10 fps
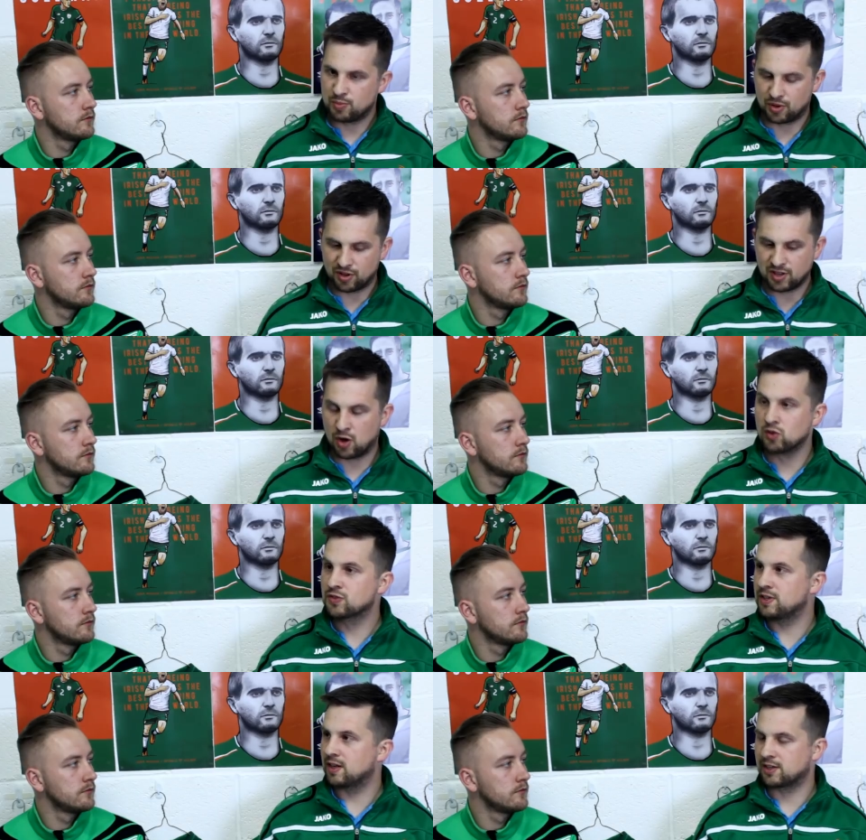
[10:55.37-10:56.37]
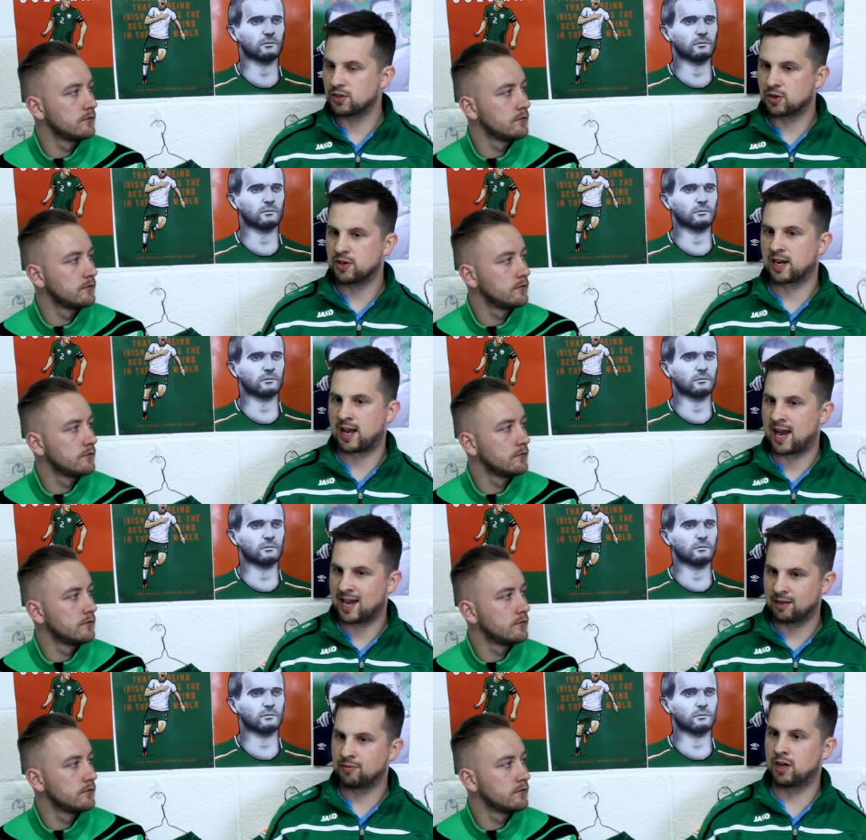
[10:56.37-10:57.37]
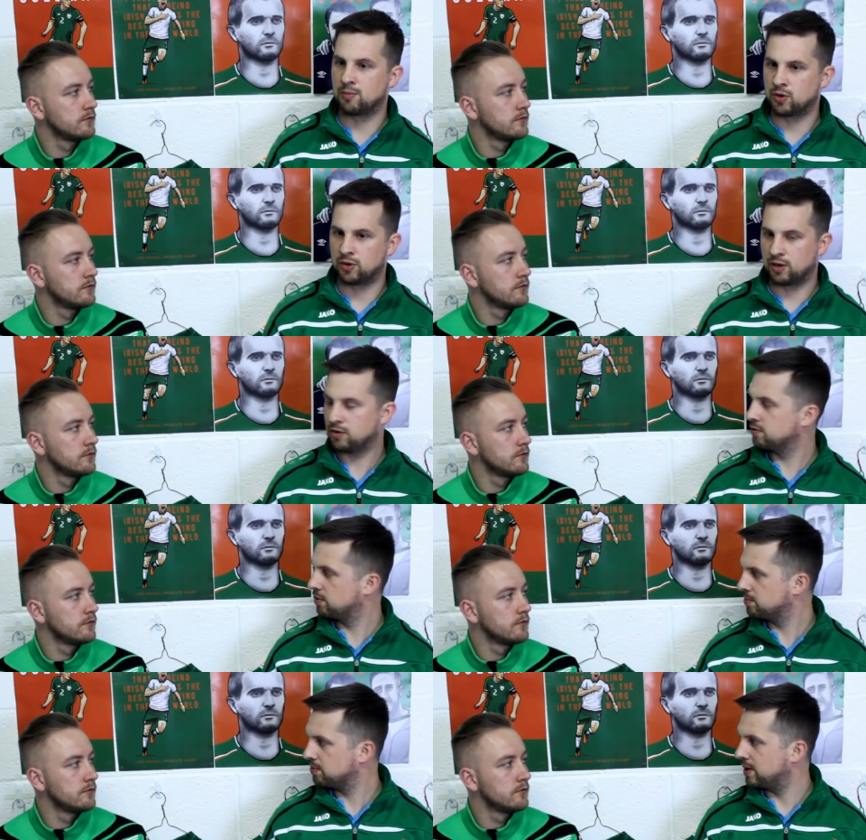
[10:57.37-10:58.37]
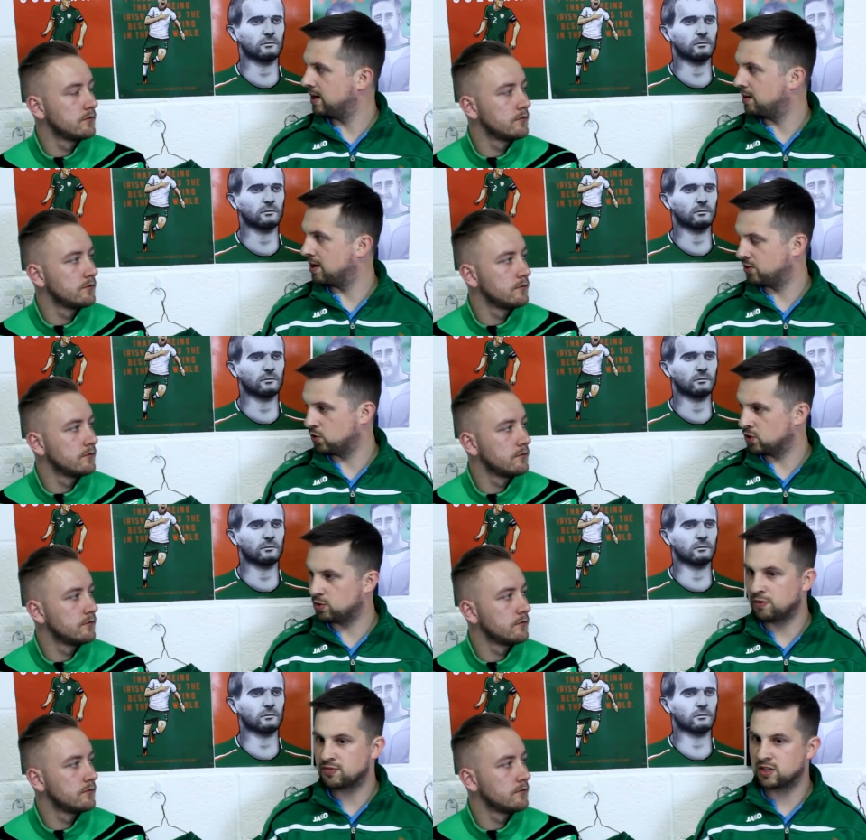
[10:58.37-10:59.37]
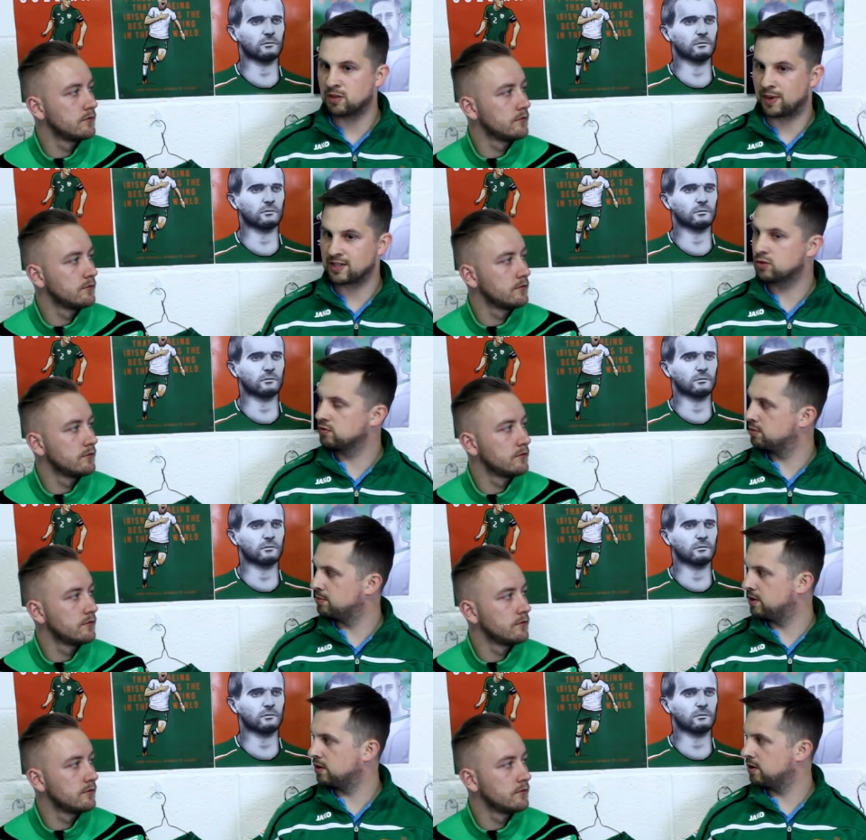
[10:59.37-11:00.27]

Speaker 1: But you always feel like you could get a hell of a lot more out of him. Uh, and I don't think we've seen the best of him in